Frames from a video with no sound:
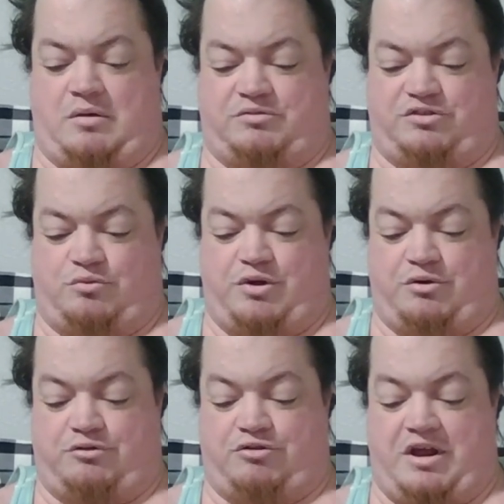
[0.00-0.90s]
Um, so
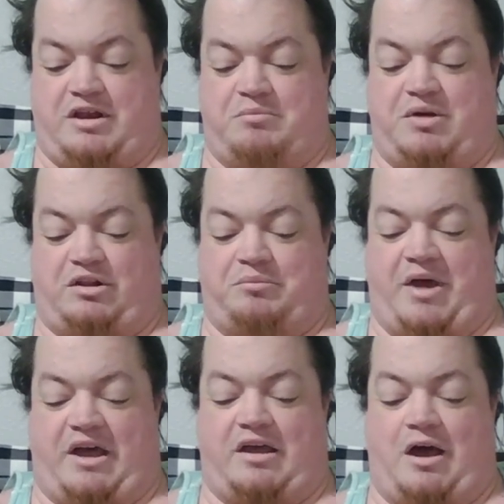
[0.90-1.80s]
we are trying to
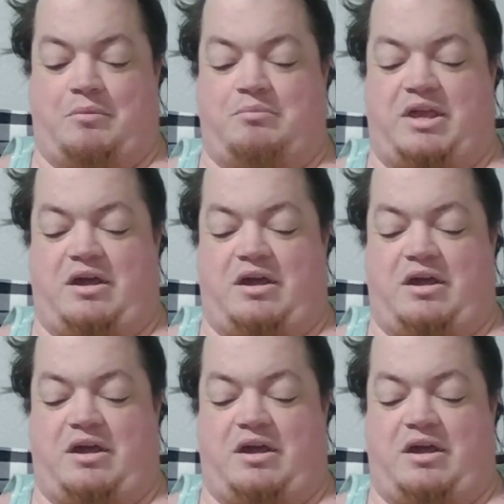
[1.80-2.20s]
build back up